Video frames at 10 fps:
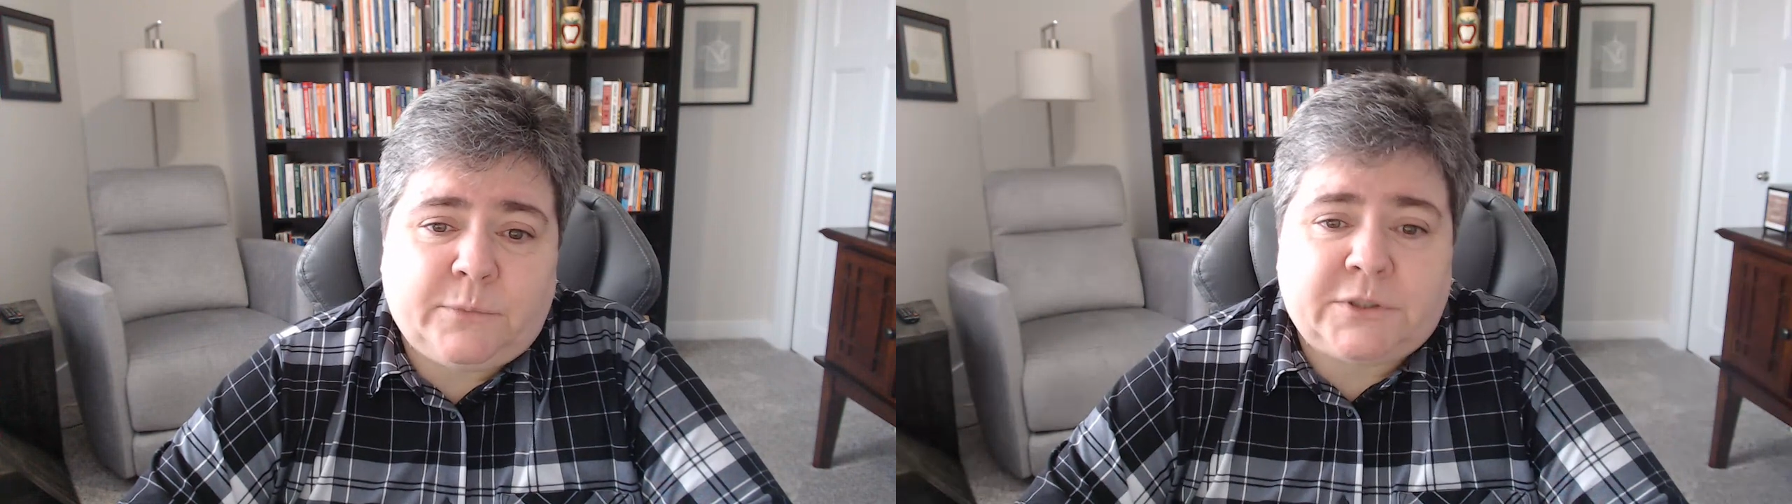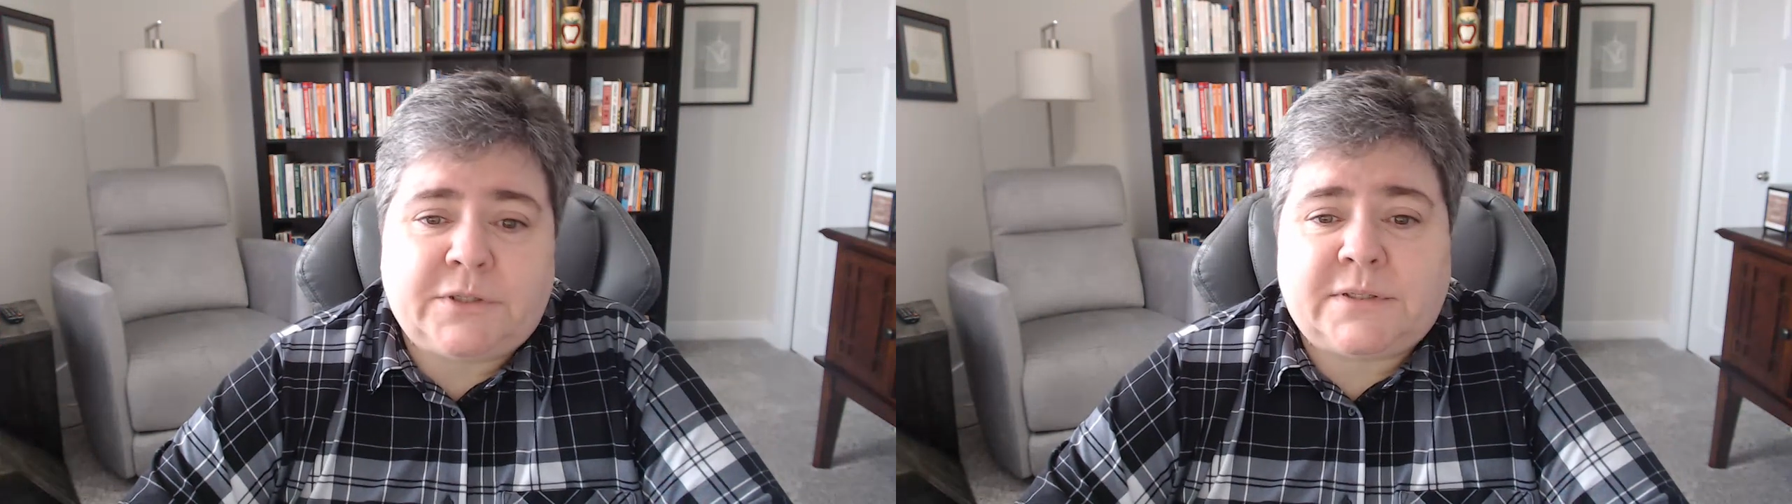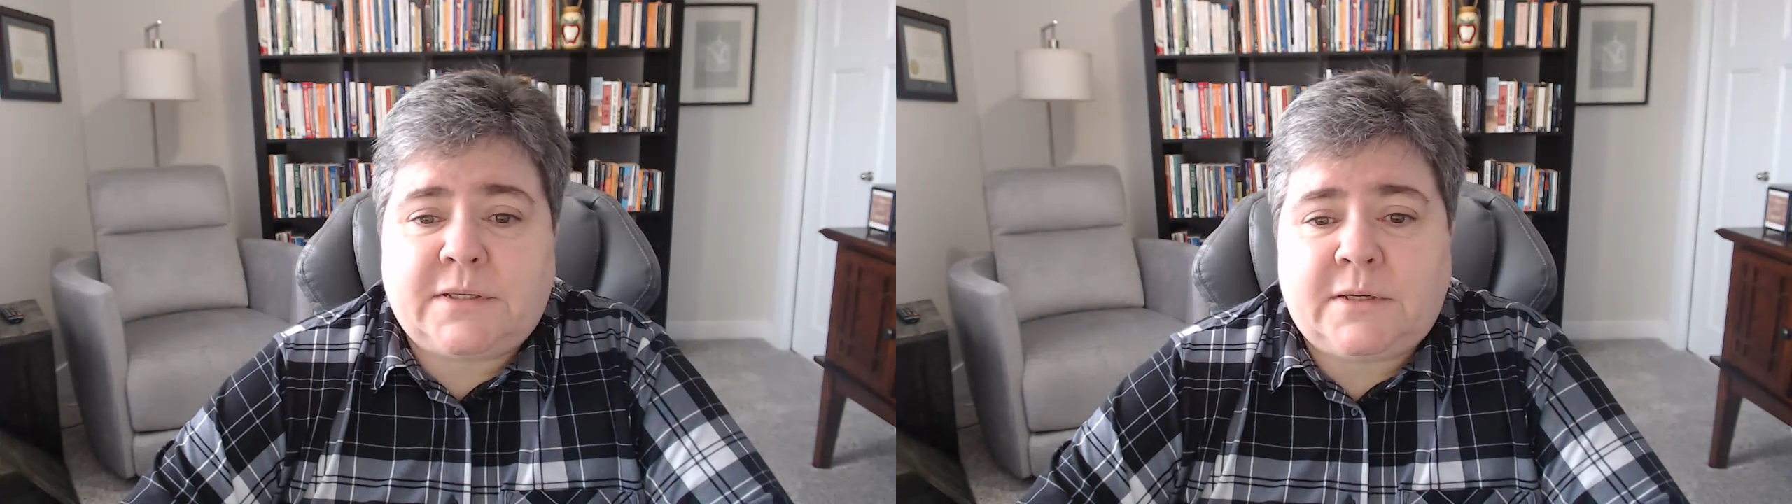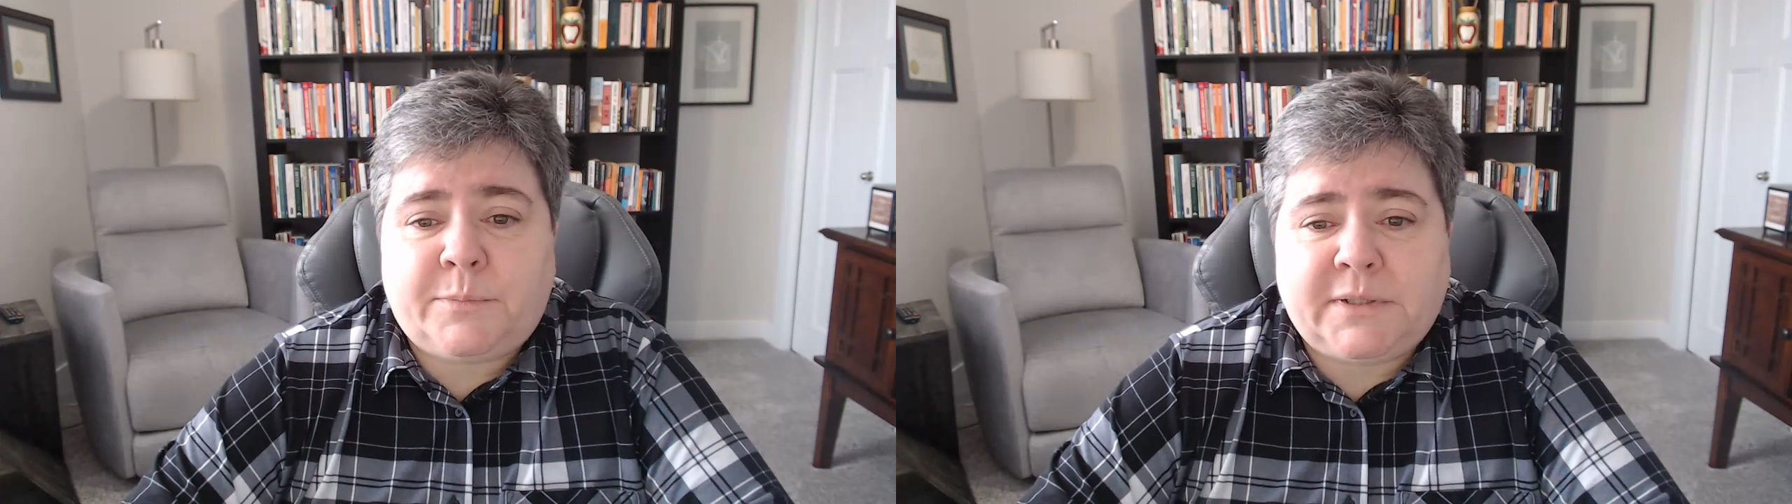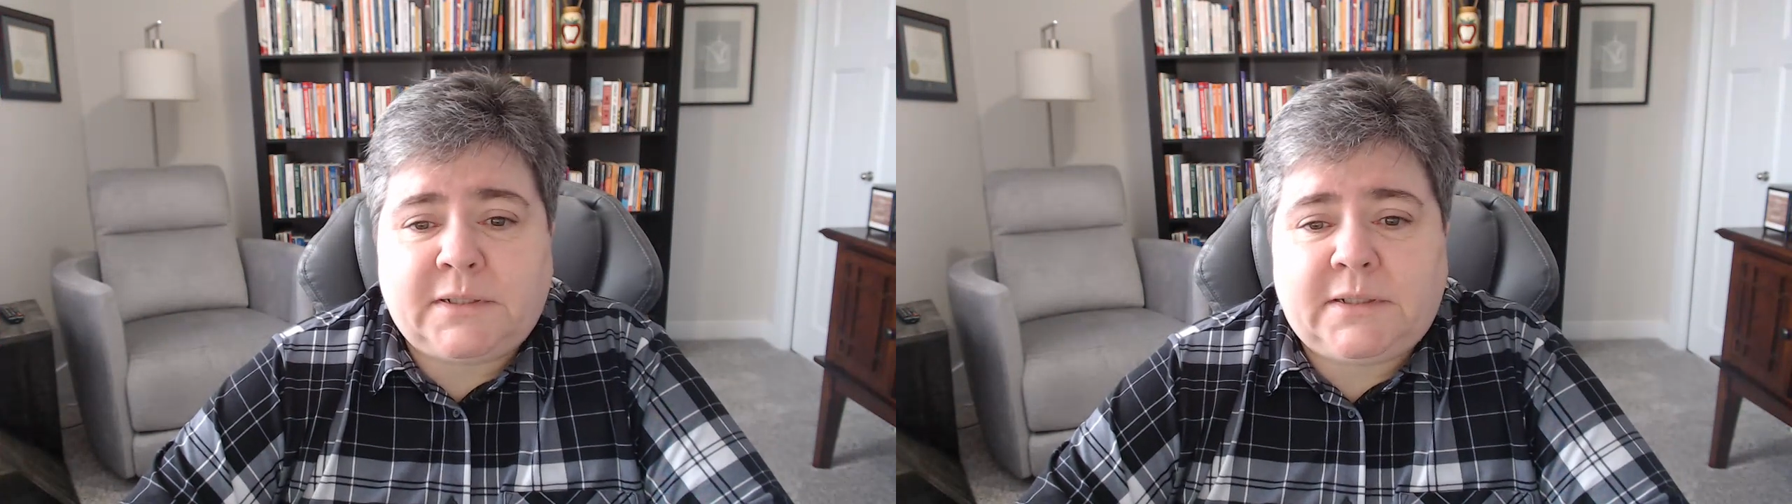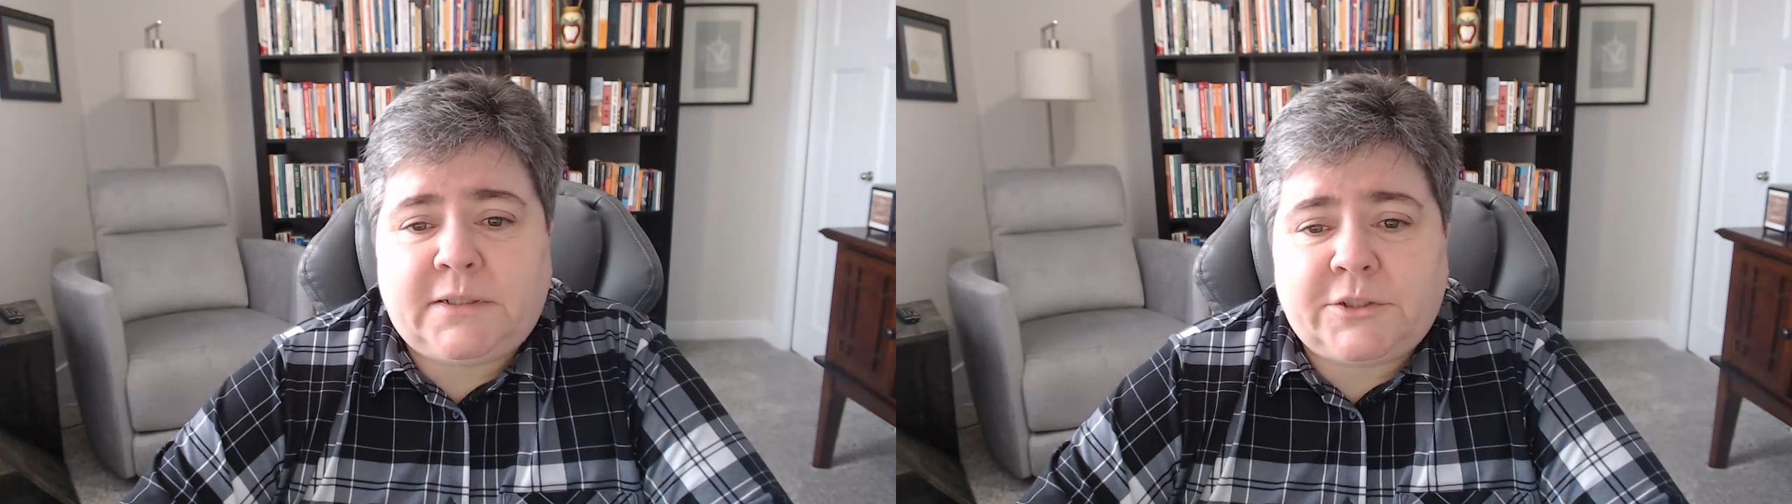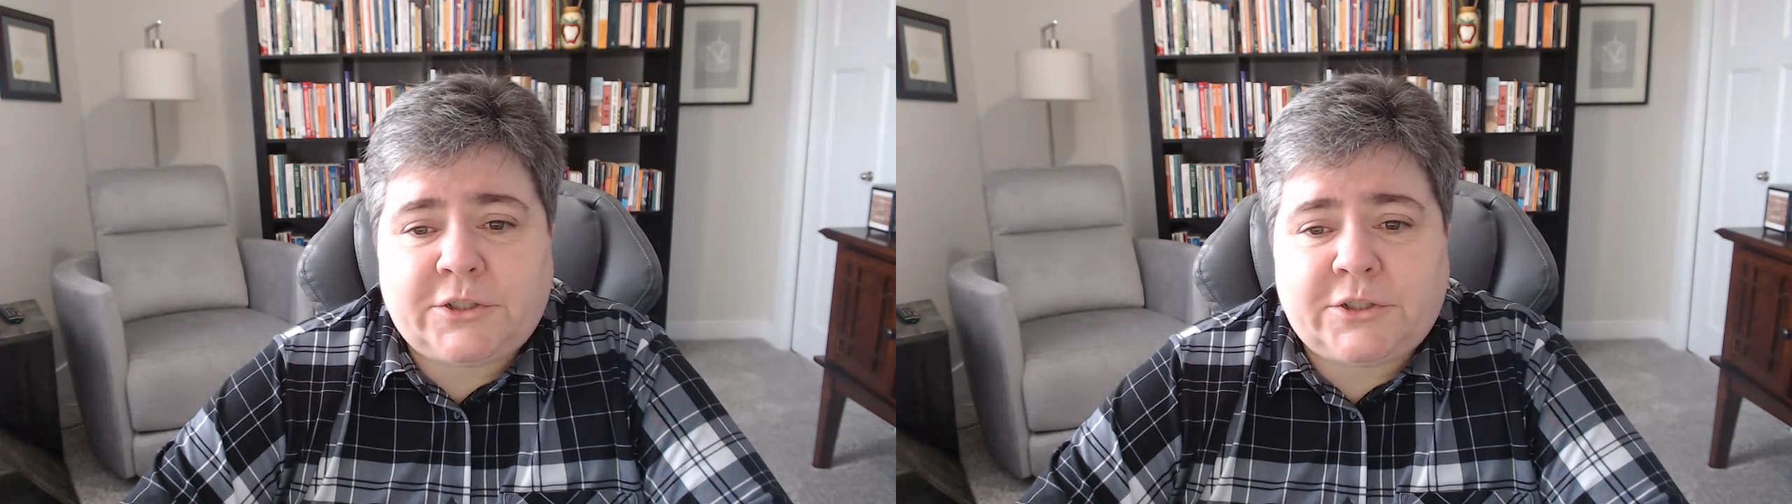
which is the ability to